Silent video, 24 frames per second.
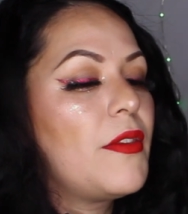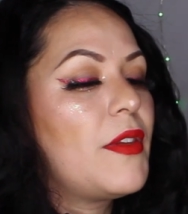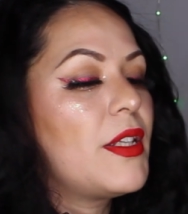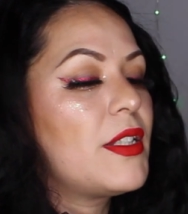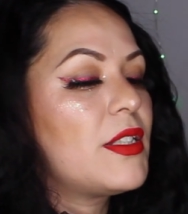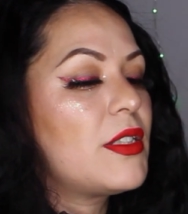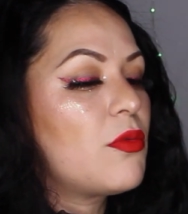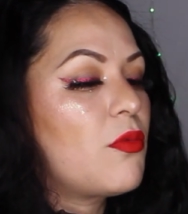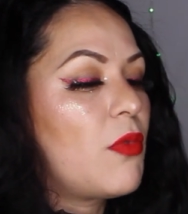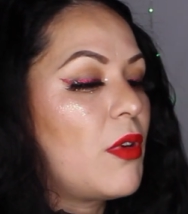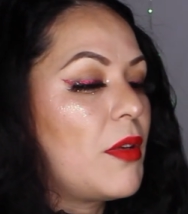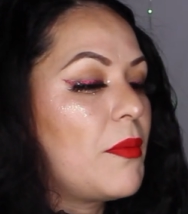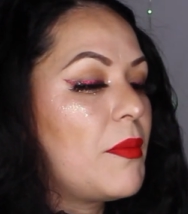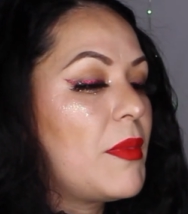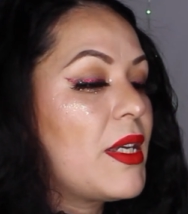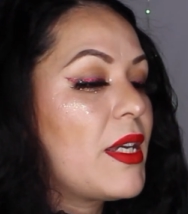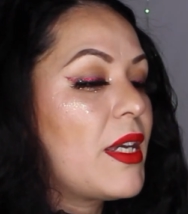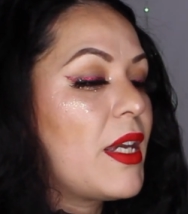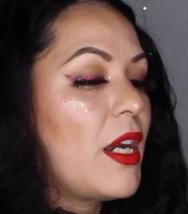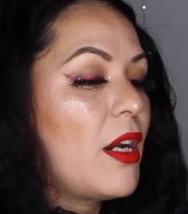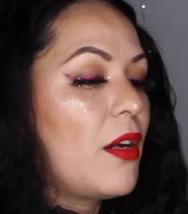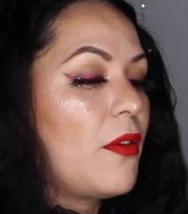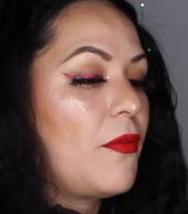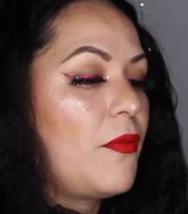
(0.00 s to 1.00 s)
This one, be
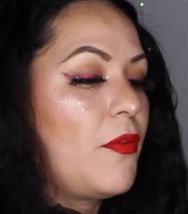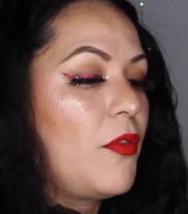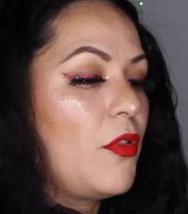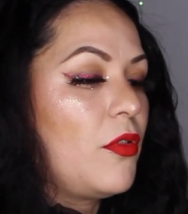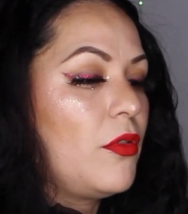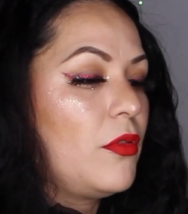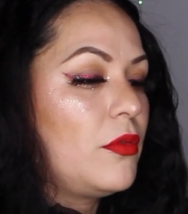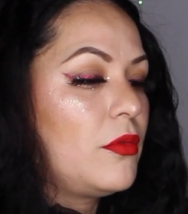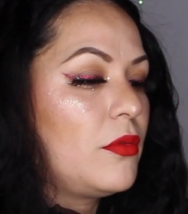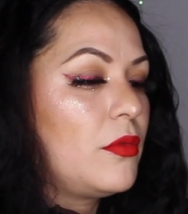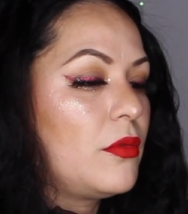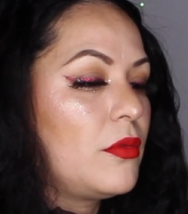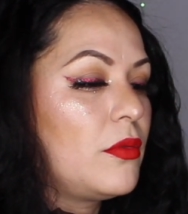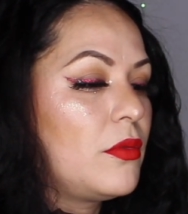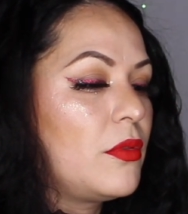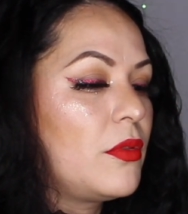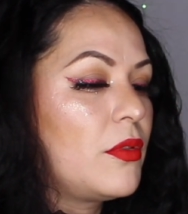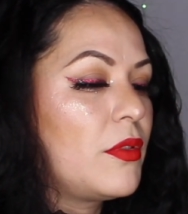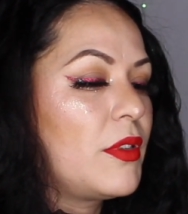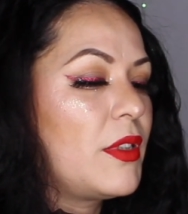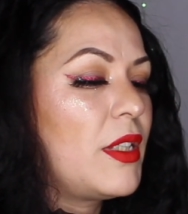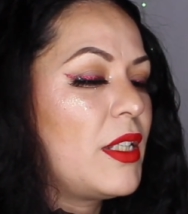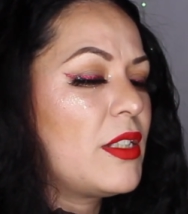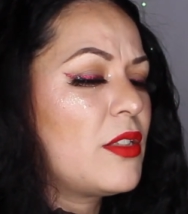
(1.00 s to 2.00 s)
careful.
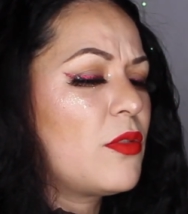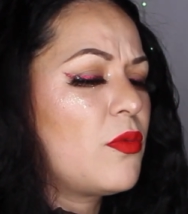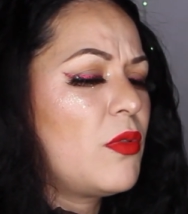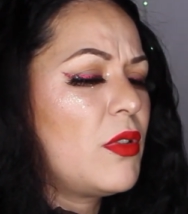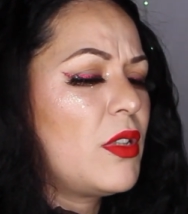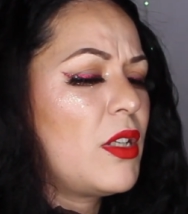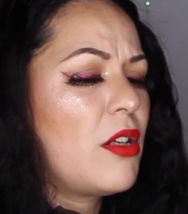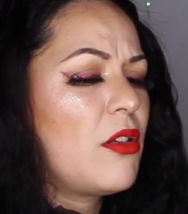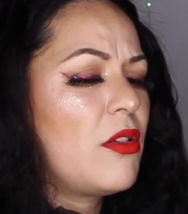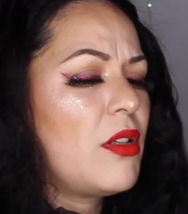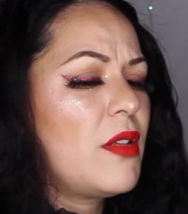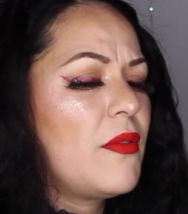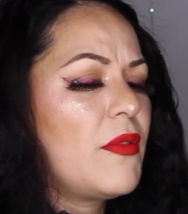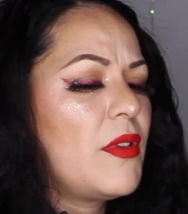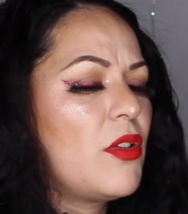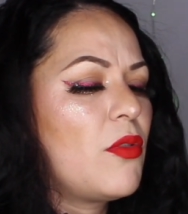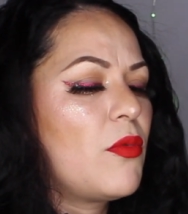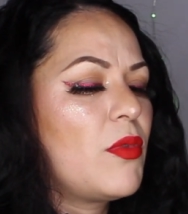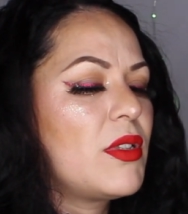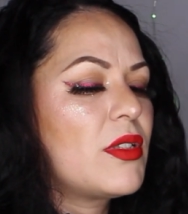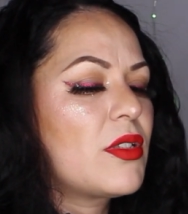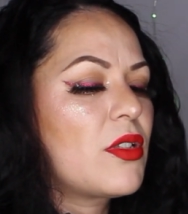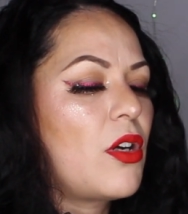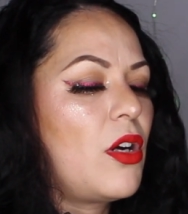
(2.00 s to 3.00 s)
This one, I don't even know
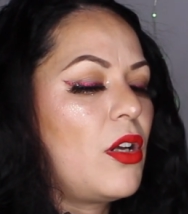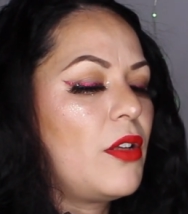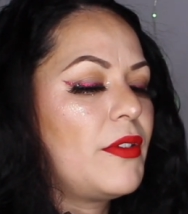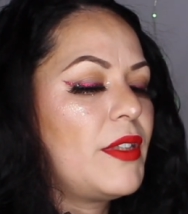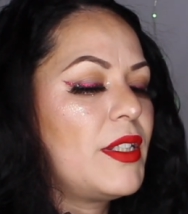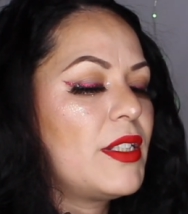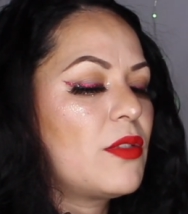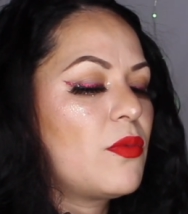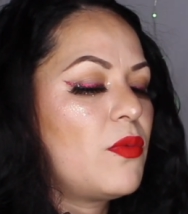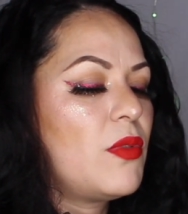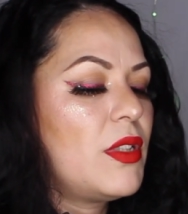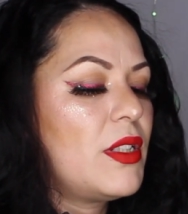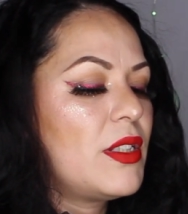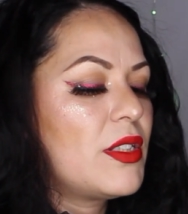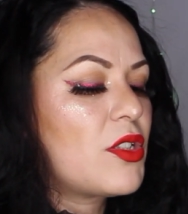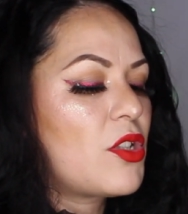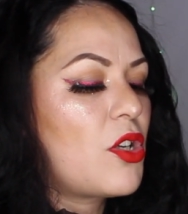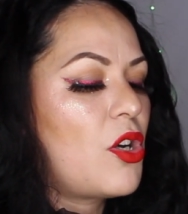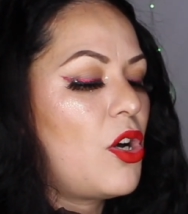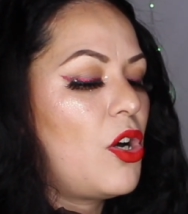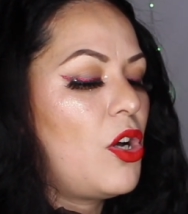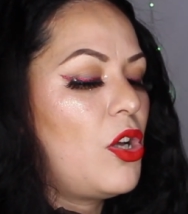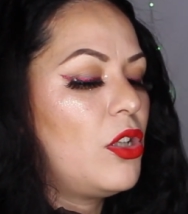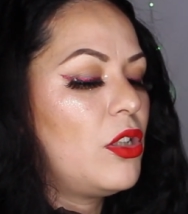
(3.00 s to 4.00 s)
what it's called. This one is
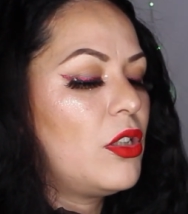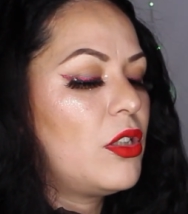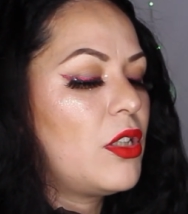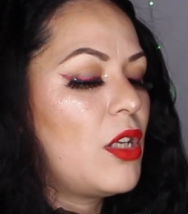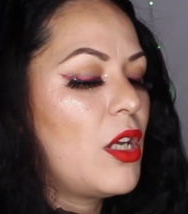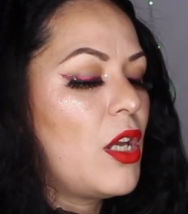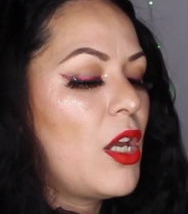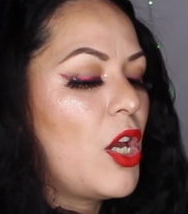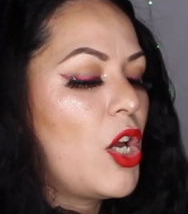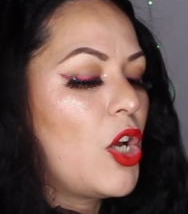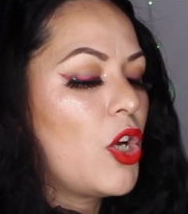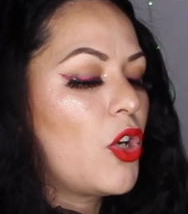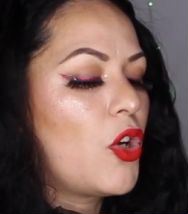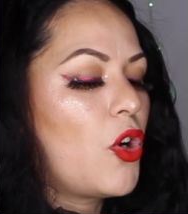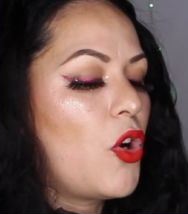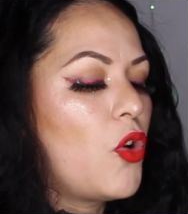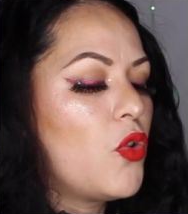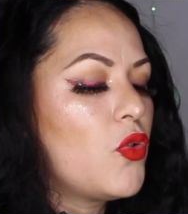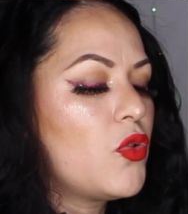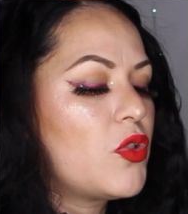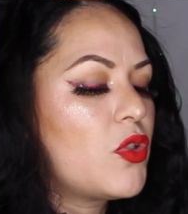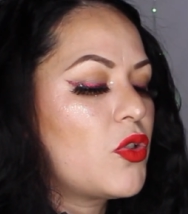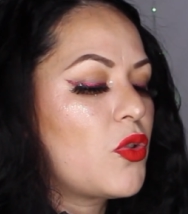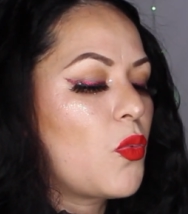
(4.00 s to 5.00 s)
called
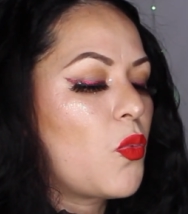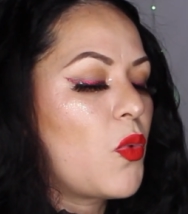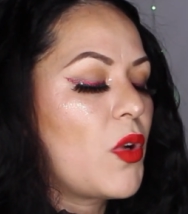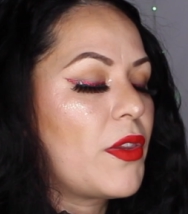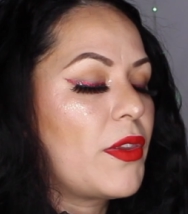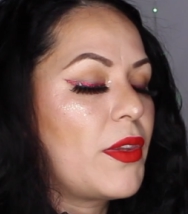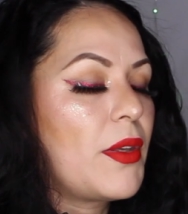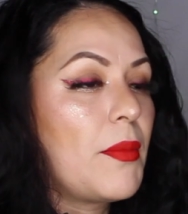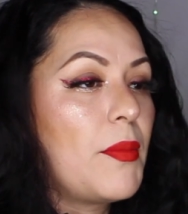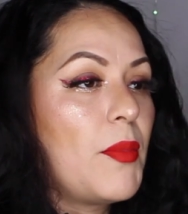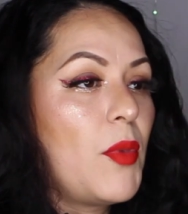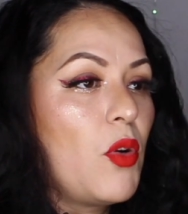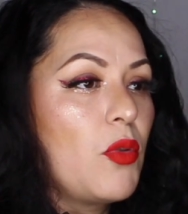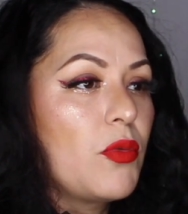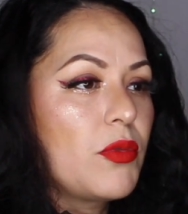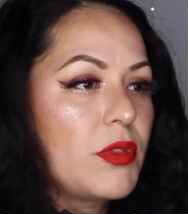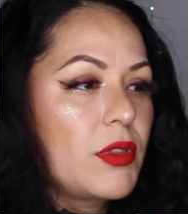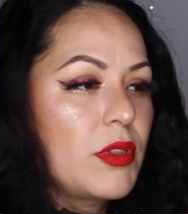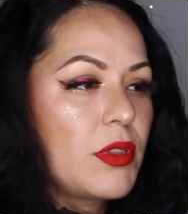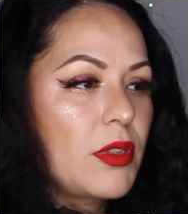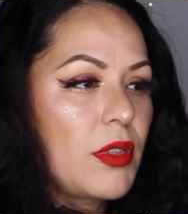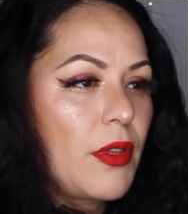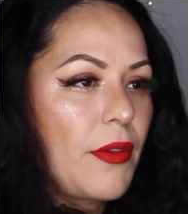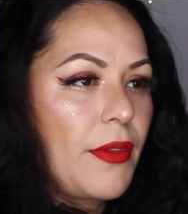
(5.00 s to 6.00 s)
Ghost with the
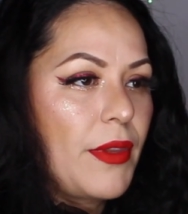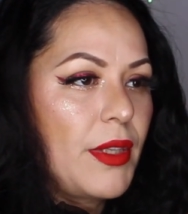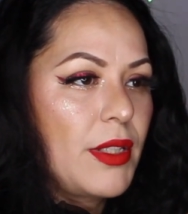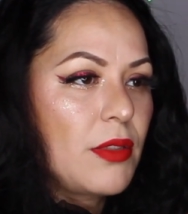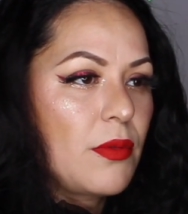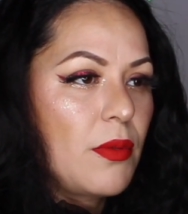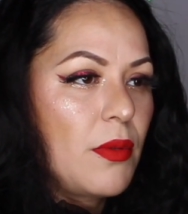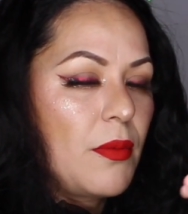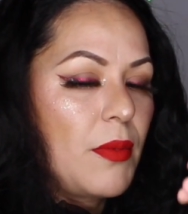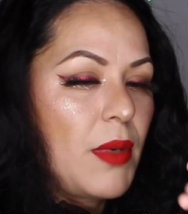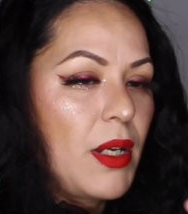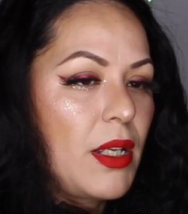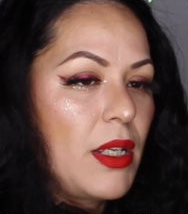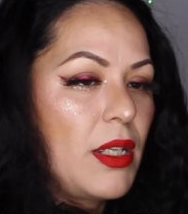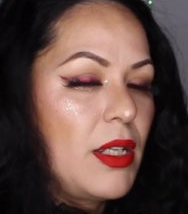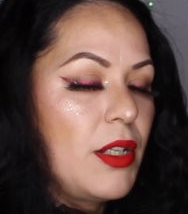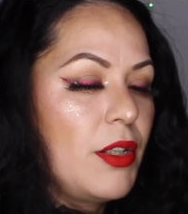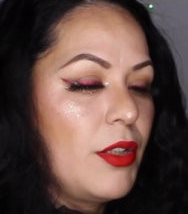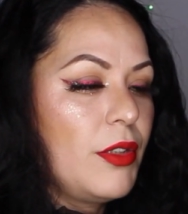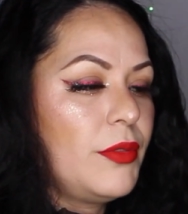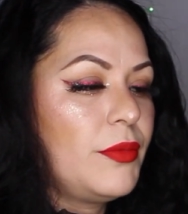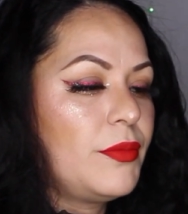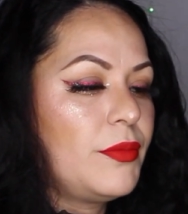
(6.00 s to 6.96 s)
Most. This one right here.